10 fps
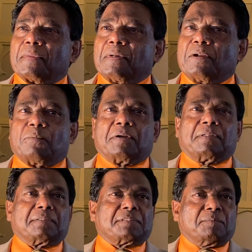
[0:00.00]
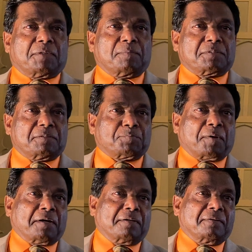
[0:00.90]
He didn't want the symptoms to
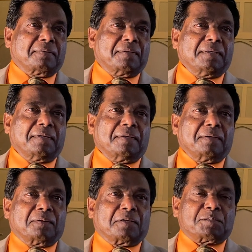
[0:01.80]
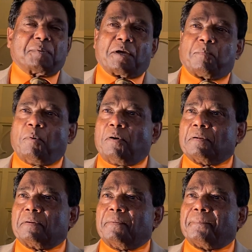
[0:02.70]
spread. You can spare Paul.